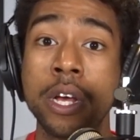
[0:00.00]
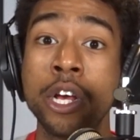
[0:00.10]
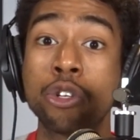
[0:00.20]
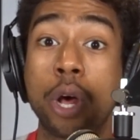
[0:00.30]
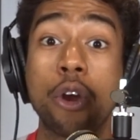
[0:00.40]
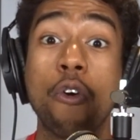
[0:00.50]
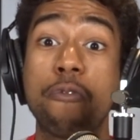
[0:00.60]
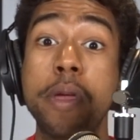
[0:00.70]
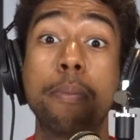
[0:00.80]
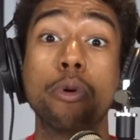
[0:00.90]
So I don't know
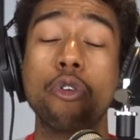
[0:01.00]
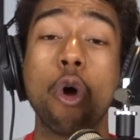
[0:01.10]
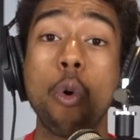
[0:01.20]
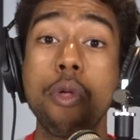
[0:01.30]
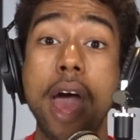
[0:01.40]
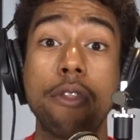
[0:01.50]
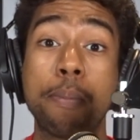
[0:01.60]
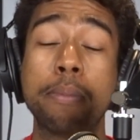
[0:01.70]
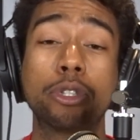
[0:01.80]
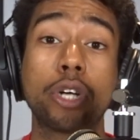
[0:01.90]
if people know that and
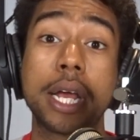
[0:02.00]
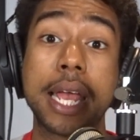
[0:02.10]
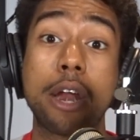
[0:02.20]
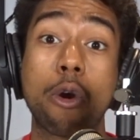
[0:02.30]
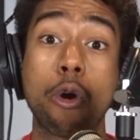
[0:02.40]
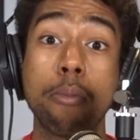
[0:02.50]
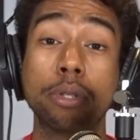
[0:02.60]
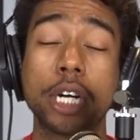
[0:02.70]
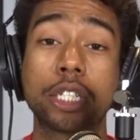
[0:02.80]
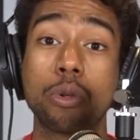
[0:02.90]
people are trying to get her
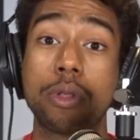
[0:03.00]
blood so